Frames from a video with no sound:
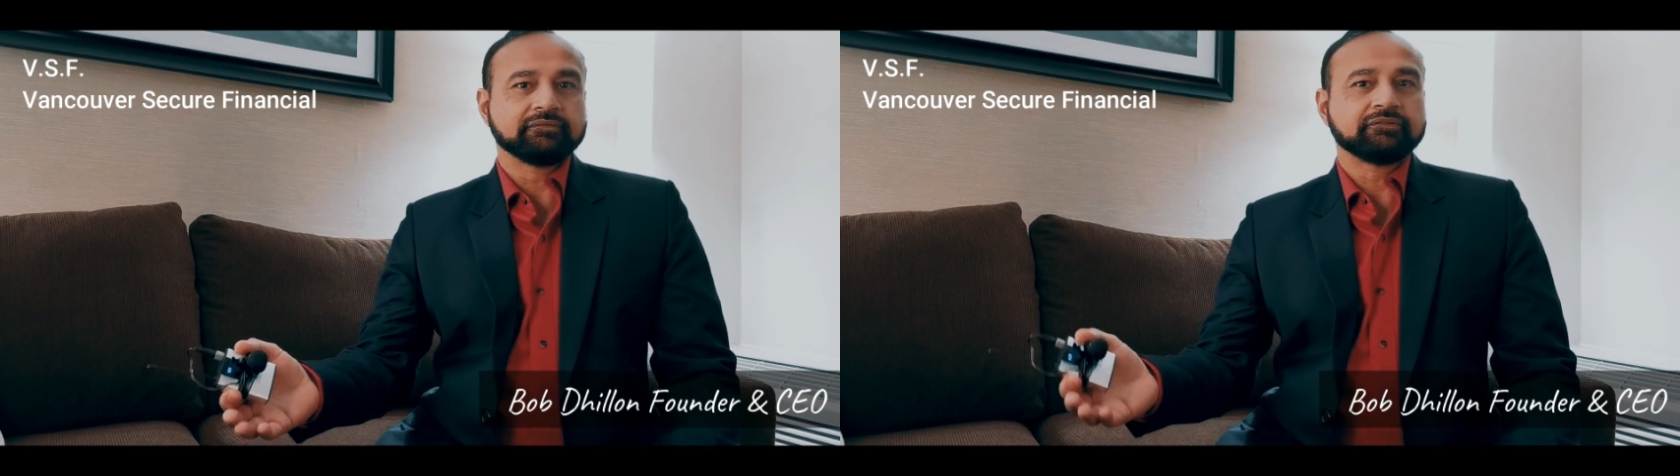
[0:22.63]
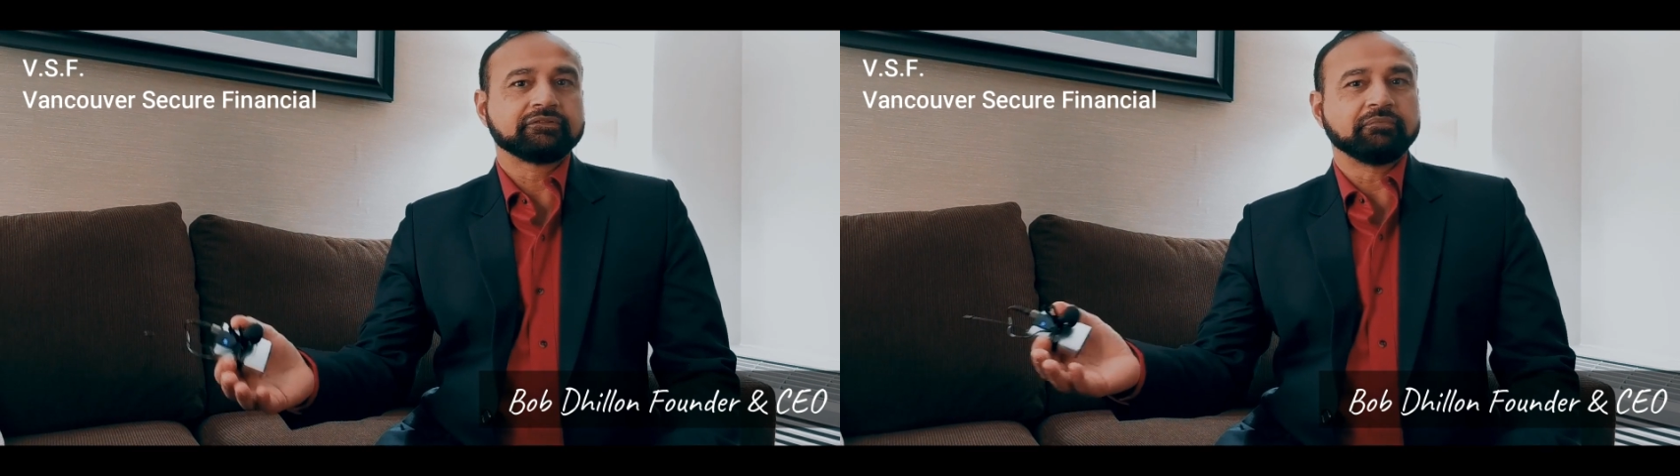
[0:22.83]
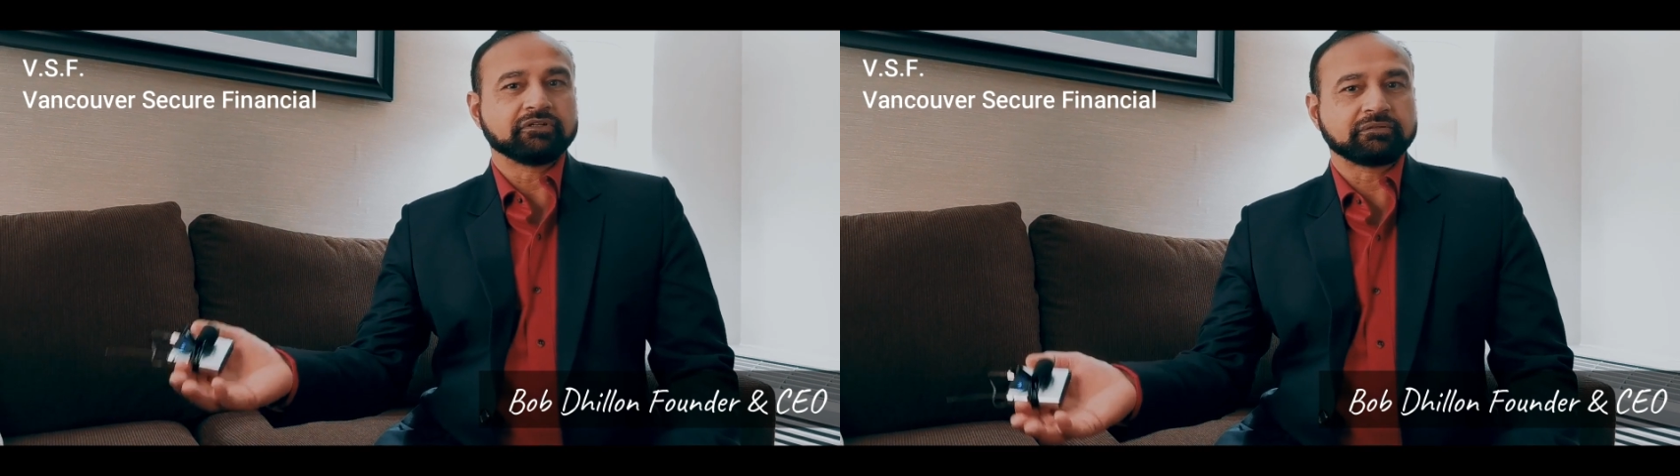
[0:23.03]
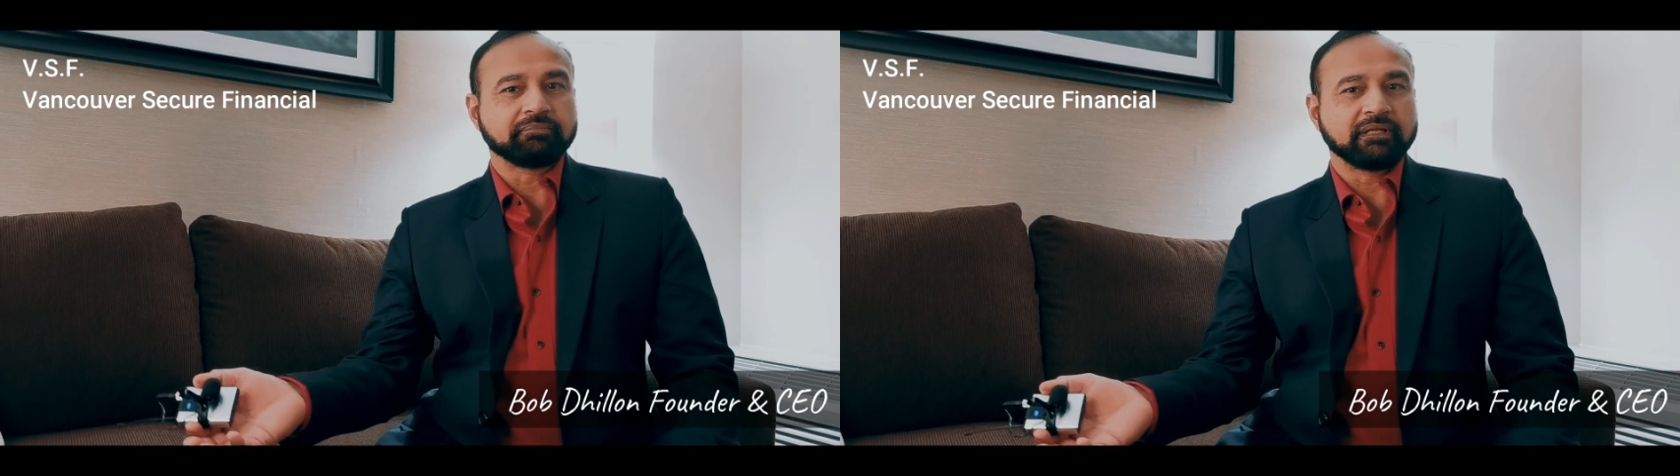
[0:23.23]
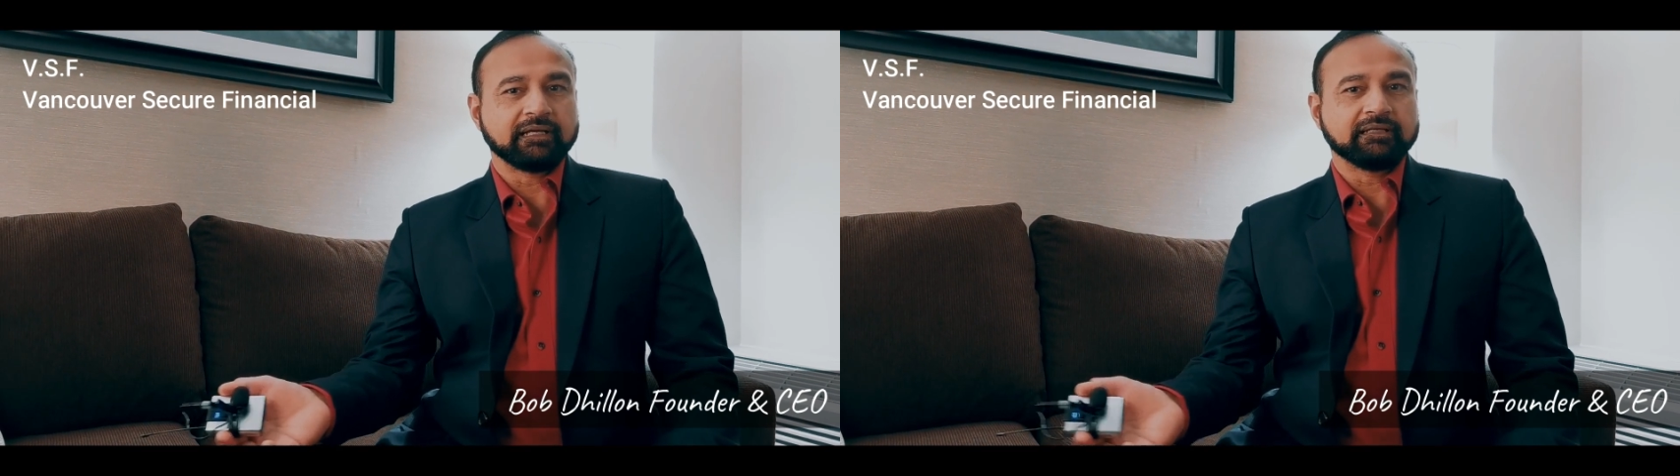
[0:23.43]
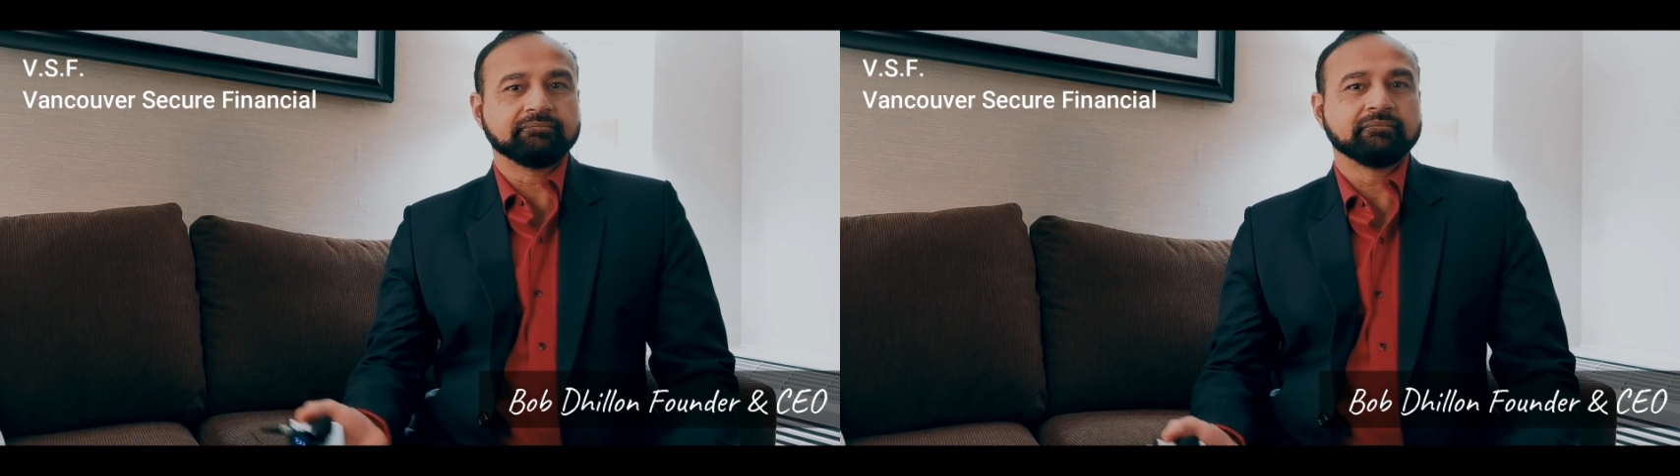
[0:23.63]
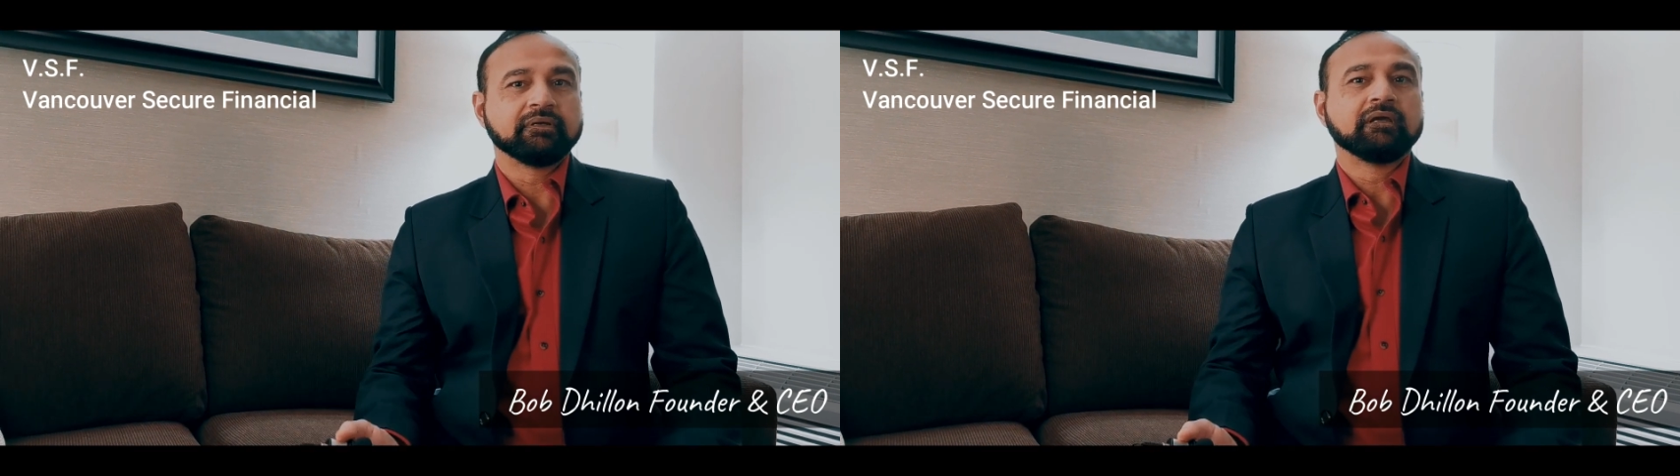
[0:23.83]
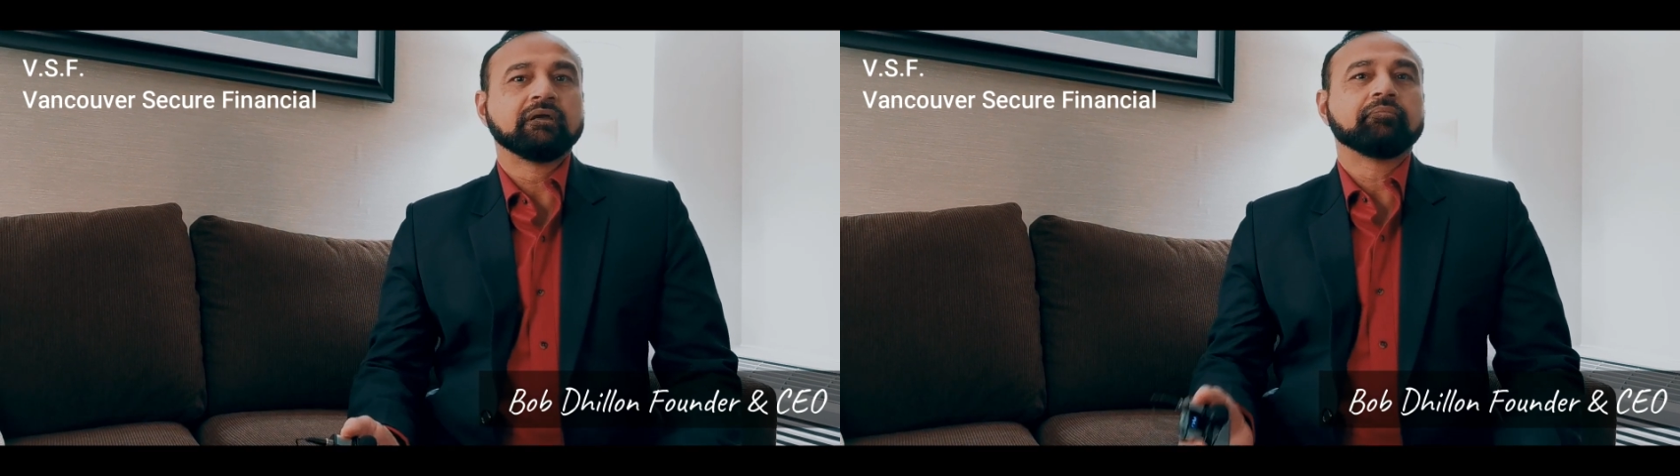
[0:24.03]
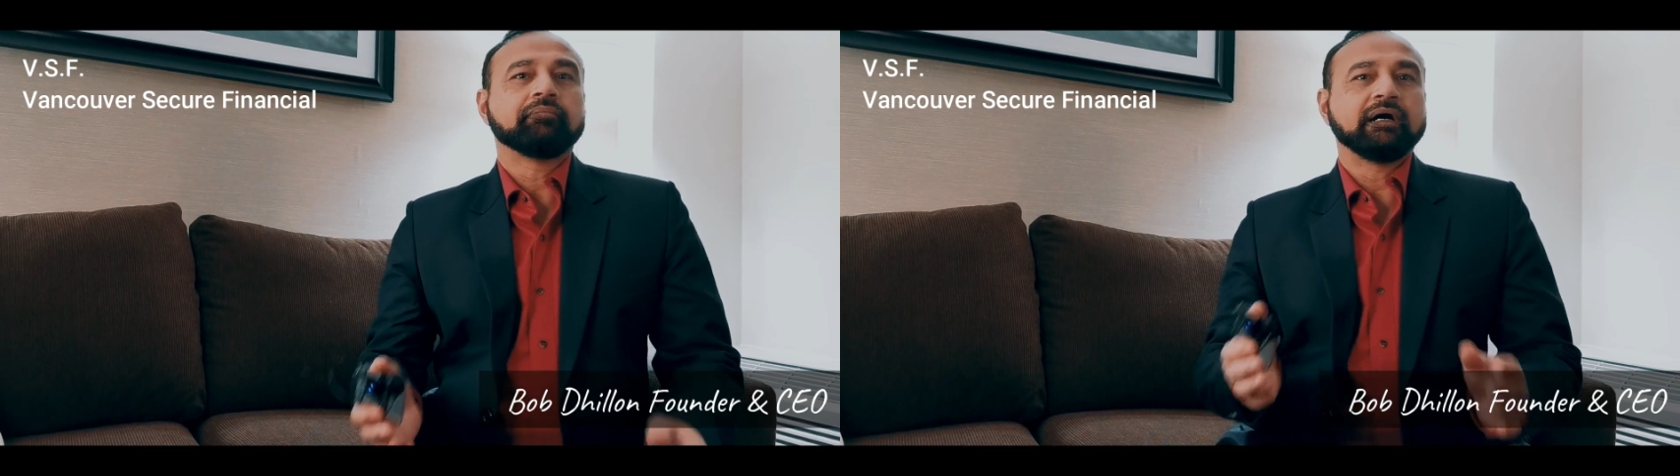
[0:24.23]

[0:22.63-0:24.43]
So you multiply it.